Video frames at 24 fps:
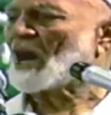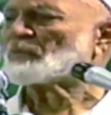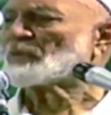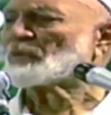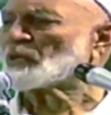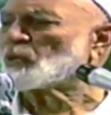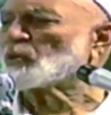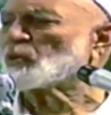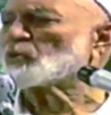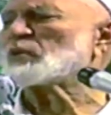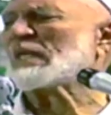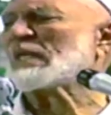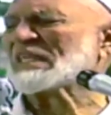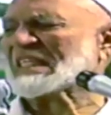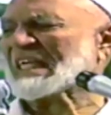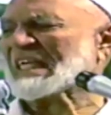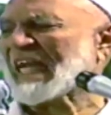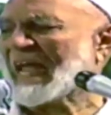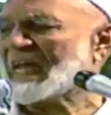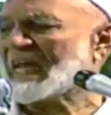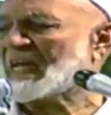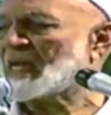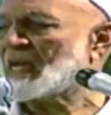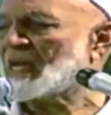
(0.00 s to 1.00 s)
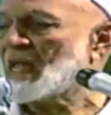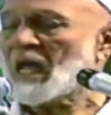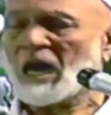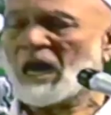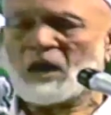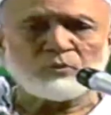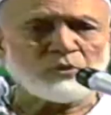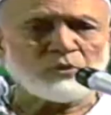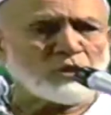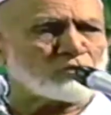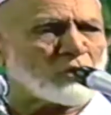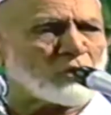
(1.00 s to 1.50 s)
I want to go to Israel.
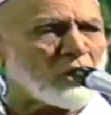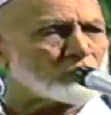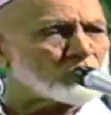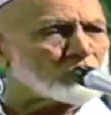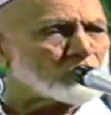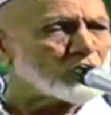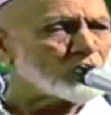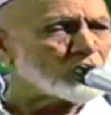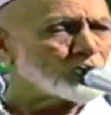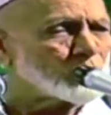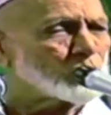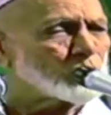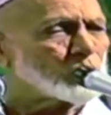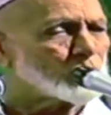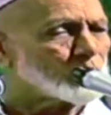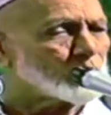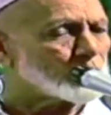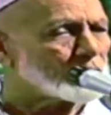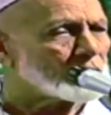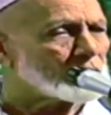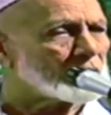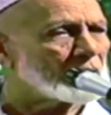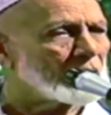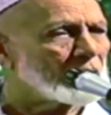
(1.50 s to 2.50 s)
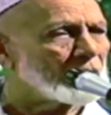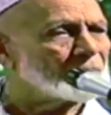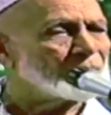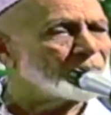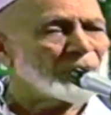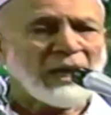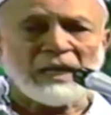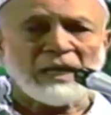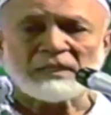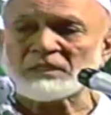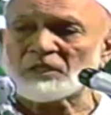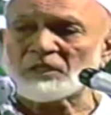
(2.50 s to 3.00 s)
I want to talk to the Jews.
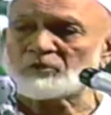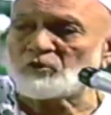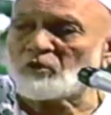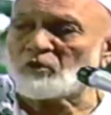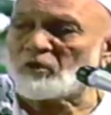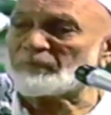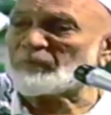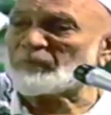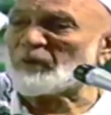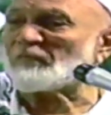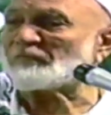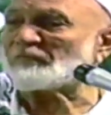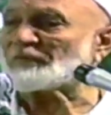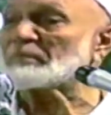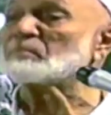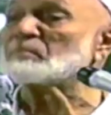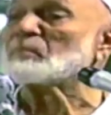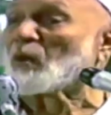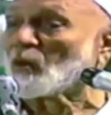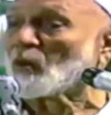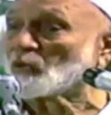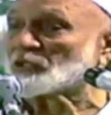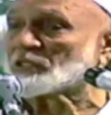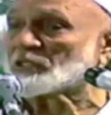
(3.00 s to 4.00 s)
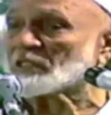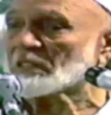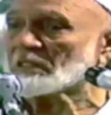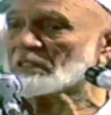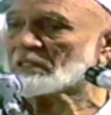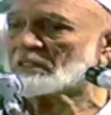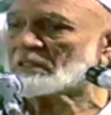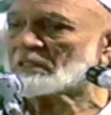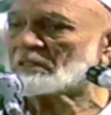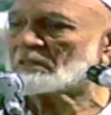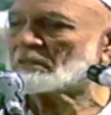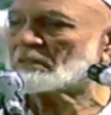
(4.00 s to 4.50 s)
I said, your prophet
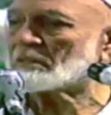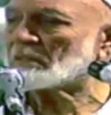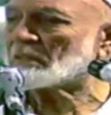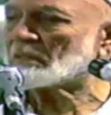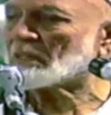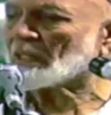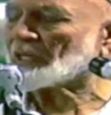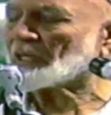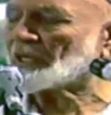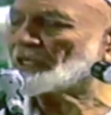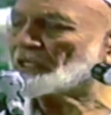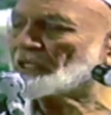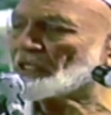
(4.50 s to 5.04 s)
Moses, the